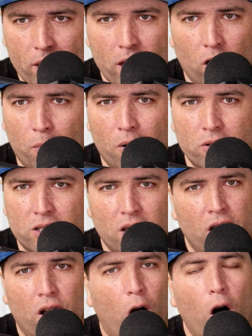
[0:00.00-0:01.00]
one week
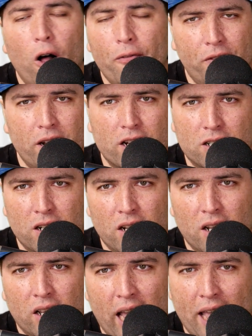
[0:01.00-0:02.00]
almost all
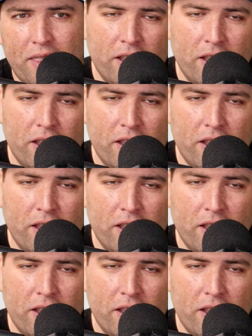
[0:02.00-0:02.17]
finished.